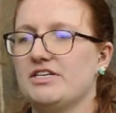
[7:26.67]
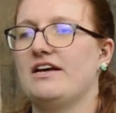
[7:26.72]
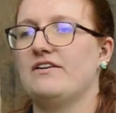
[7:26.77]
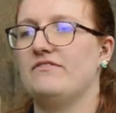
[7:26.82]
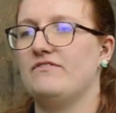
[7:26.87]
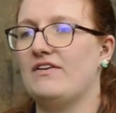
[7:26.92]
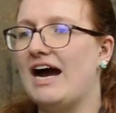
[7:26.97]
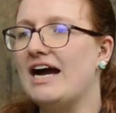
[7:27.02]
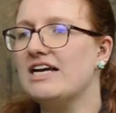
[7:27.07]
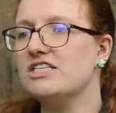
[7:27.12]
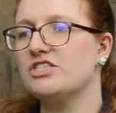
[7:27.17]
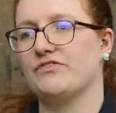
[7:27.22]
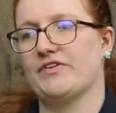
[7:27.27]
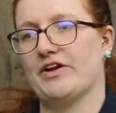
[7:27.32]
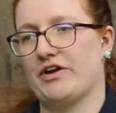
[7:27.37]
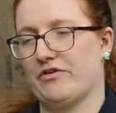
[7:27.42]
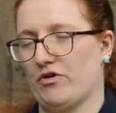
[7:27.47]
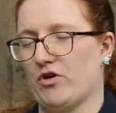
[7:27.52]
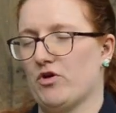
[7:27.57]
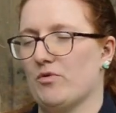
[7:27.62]
advisory
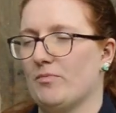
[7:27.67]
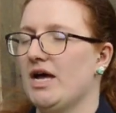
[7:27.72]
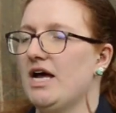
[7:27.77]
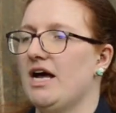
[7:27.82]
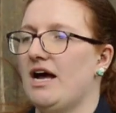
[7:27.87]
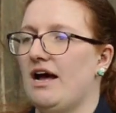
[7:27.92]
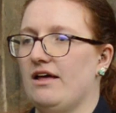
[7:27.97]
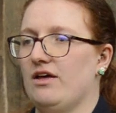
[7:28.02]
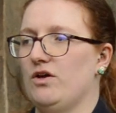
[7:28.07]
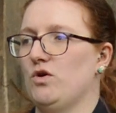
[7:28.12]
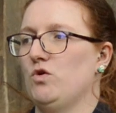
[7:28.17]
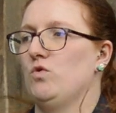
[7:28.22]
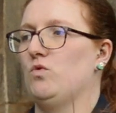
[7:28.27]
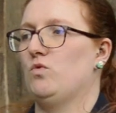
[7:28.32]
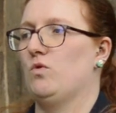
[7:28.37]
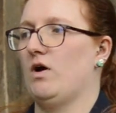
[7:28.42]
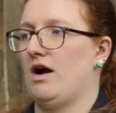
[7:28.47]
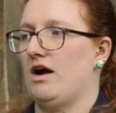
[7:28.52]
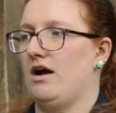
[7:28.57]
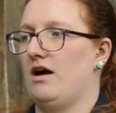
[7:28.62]
group
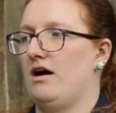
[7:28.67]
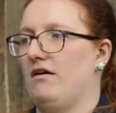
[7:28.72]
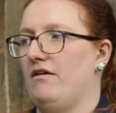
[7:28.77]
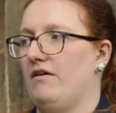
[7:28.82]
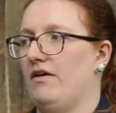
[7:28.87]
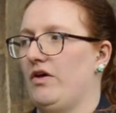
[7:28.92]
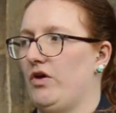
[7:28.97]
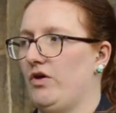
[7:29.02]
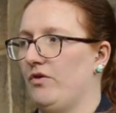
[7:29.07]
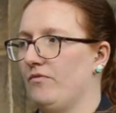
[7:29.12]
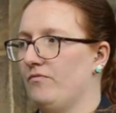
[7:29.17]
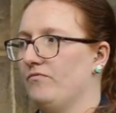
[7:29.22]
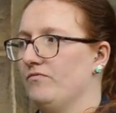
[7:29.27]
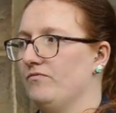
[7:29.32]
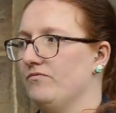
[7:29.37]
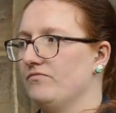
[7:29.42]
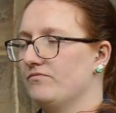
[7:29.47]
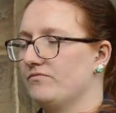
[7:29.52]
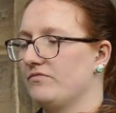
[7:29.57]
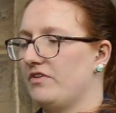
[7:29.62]
who are
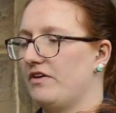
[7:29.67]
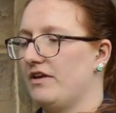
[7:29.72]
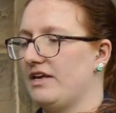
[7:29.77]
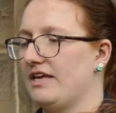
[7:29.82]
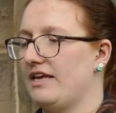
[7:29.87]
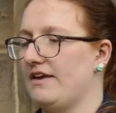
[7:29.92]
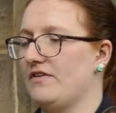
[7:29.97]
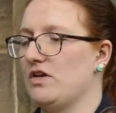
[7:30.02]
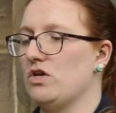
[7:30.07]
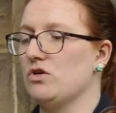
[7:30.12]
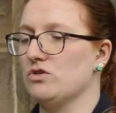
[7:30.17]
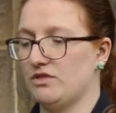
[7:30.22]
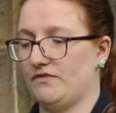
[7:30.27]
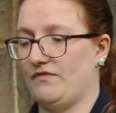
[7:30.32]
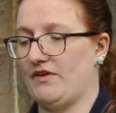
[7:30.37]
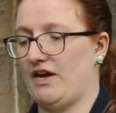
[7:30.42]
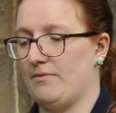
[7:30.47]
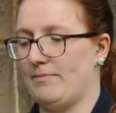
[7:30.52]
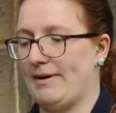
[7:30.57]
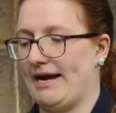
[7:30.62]
giving us
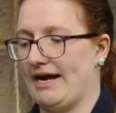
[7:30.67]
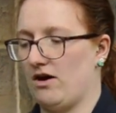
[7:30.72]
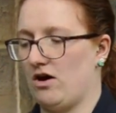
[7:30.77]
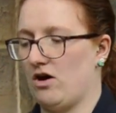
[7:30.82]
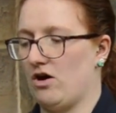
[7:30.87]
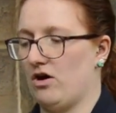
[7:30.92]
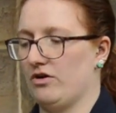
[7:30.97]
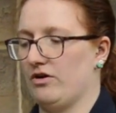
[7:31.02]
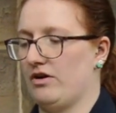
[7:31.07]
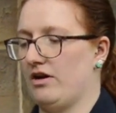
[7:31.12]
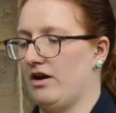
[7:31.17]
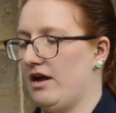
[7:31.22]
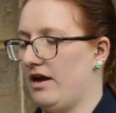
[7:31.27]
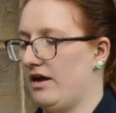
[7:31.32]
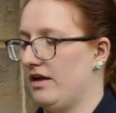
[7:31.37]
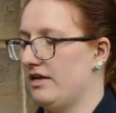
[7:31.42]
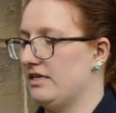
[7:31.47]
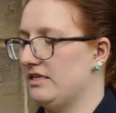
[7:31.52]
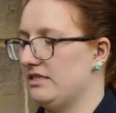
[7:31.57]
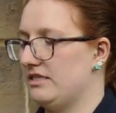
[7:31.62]
feedback on
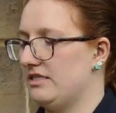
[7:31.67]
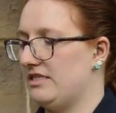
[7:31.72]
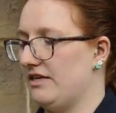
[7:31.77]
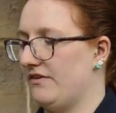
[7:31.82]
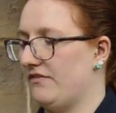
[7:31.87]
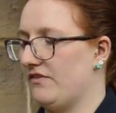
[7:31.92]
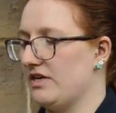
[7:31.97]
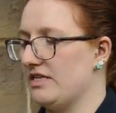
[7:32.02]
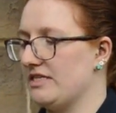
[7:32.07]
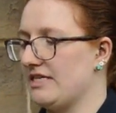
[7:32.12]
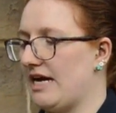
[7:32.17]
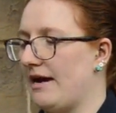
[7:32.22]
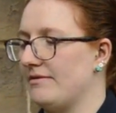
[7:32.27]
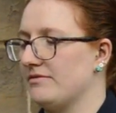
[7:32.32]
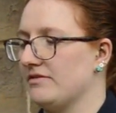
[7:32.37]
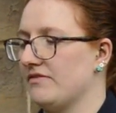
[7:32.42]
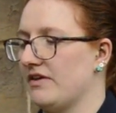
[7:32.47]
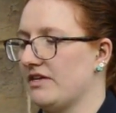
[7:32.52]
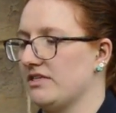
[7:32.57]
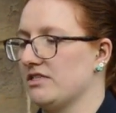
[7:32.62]
different
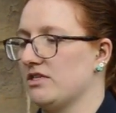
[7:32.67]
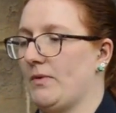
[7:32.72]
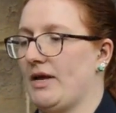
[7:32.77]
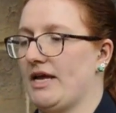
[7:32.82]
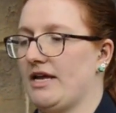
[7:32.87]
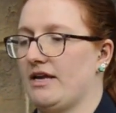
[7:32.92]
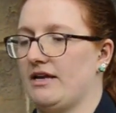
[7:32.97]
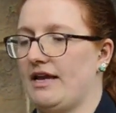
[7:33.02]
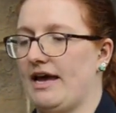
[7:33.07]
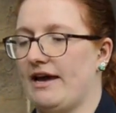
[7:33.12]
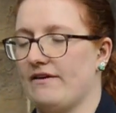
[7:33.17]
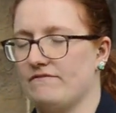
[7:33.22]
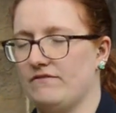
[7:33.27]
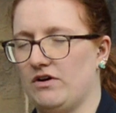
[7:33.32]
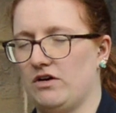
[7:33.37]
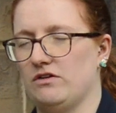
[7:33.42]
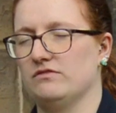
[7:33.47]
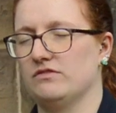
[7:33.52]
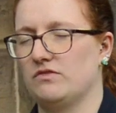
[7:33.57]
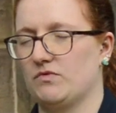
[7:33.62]
types of things that we can get
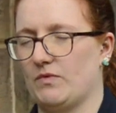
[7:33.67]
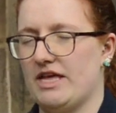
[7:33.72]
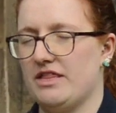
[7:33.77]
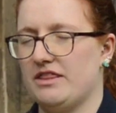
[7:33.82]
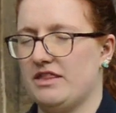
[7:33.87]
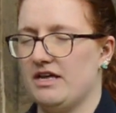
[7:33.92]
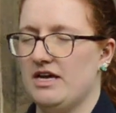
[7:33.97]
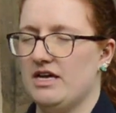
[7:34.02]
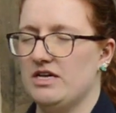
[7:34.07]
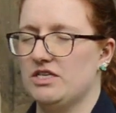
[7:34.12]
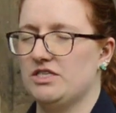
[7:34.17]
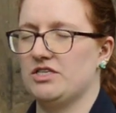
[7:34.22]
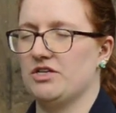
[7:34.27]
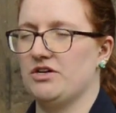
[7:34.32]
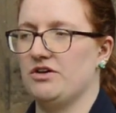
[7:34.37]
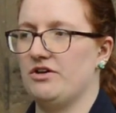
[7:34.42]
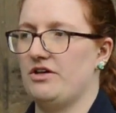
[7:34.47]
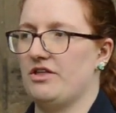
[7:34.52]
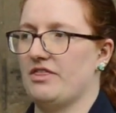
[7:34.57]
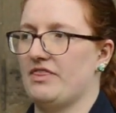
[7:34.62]
involved with.
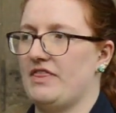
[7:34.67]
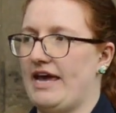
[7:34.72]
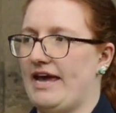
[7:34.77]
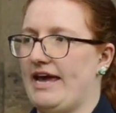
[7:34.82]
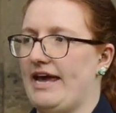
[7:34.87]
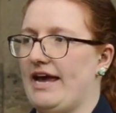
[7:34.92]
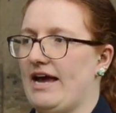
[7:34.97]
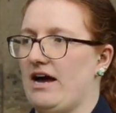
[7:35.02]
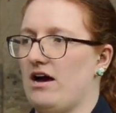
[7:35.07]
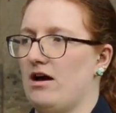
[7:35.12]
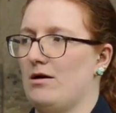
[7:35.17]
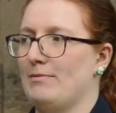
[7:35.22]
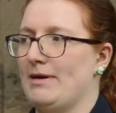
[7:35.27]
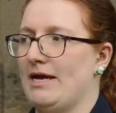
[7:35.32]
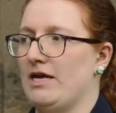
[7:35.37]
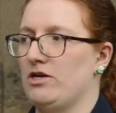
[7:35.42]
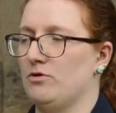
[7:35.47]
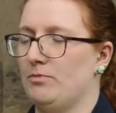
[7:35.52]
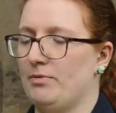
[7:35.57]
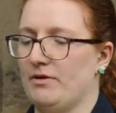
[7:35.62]
So they are
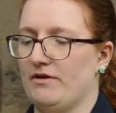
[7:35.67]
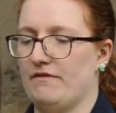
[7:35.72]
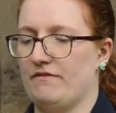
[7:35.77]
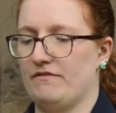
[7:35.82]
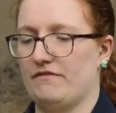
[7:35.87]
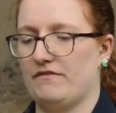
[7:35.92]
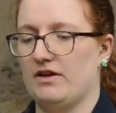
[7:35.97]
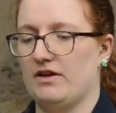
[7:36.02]
made up of